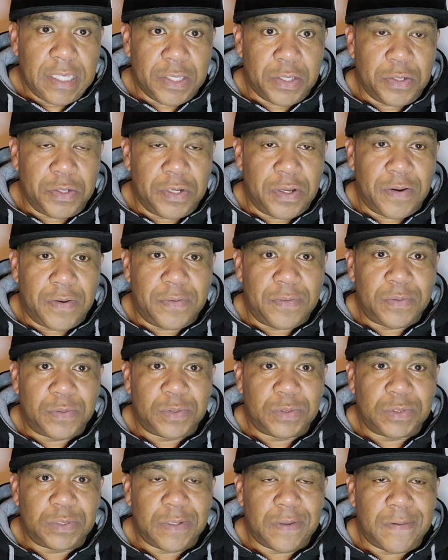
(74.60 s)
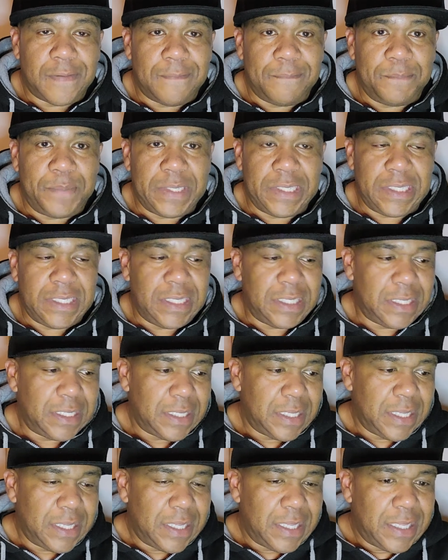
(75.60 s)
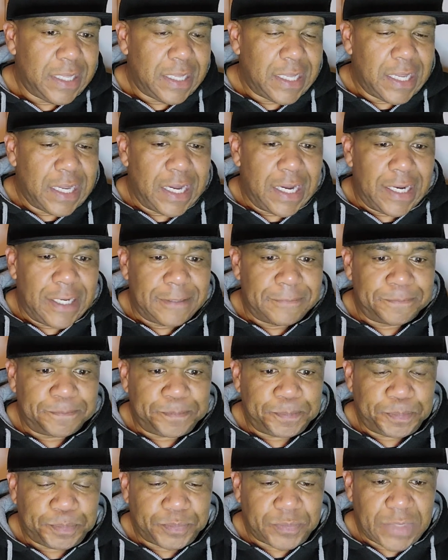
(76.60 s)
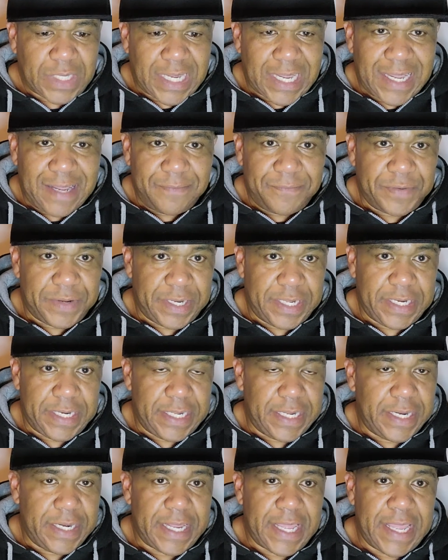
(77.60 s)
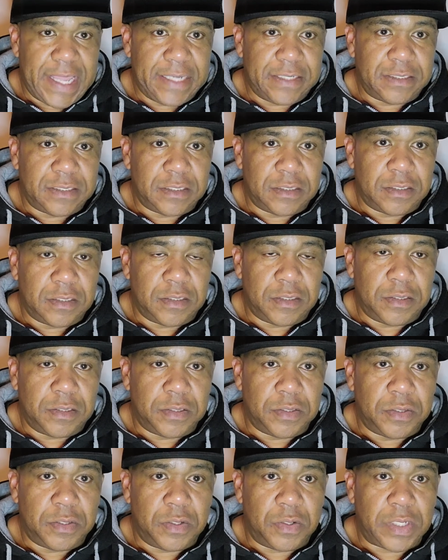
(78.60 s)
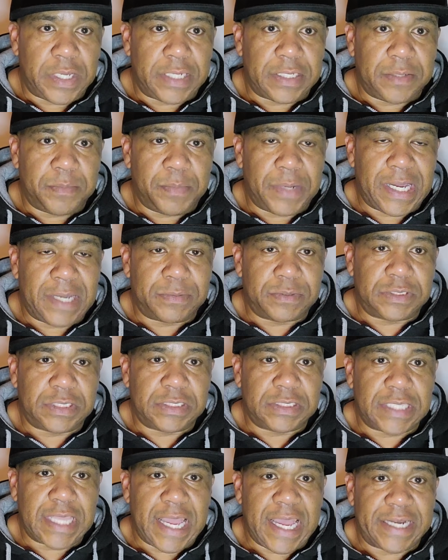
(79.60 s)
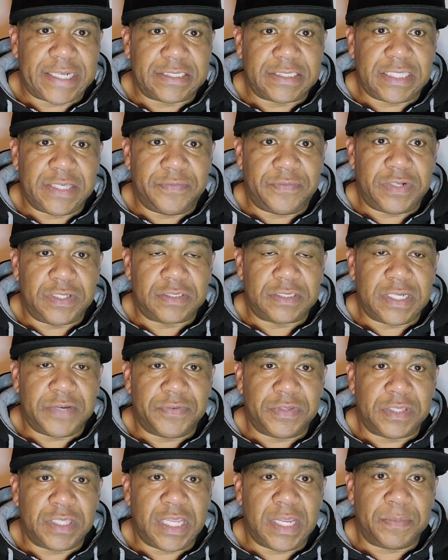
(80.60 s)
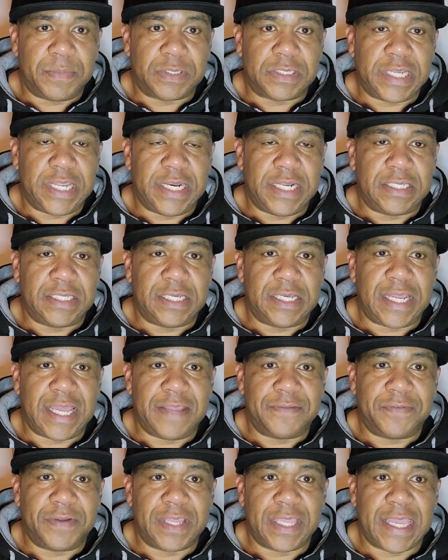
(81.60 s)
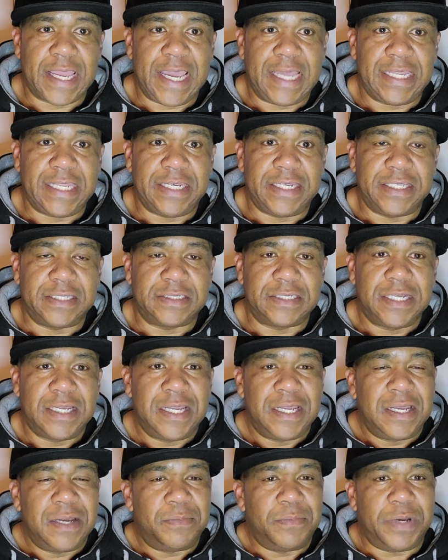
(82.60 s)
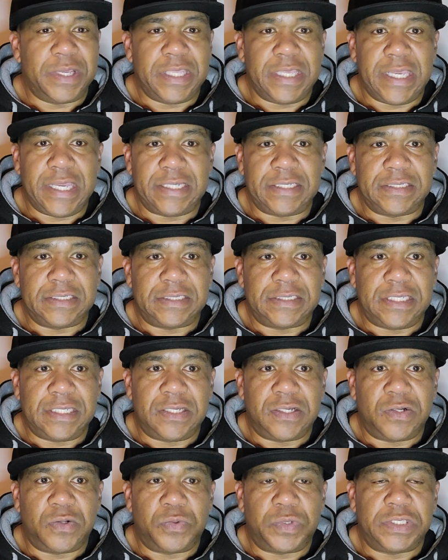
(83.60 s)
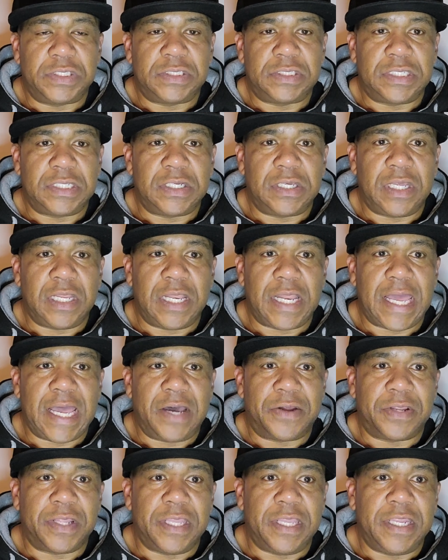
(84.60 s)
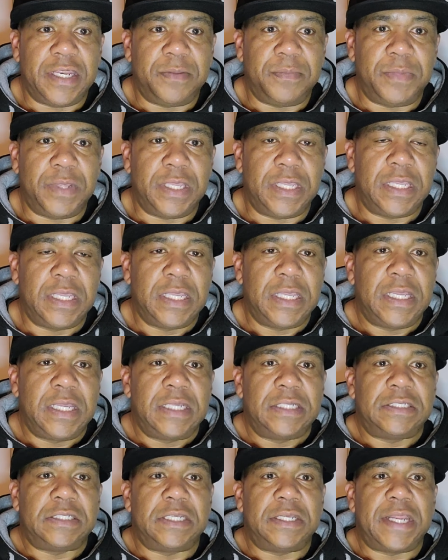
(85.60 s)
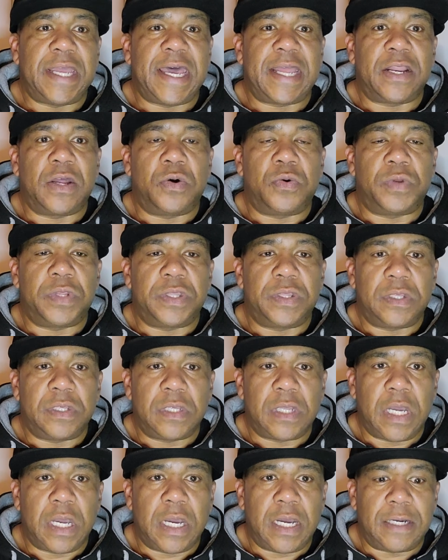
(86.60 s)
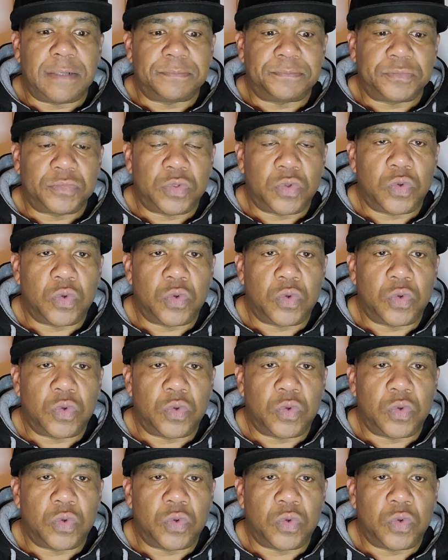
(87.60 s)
you know, be um, confident in that. You know, like the Bible says, God has given us everything pertaining to life and godliness, but yet and still, we still allow the enemy to not only um,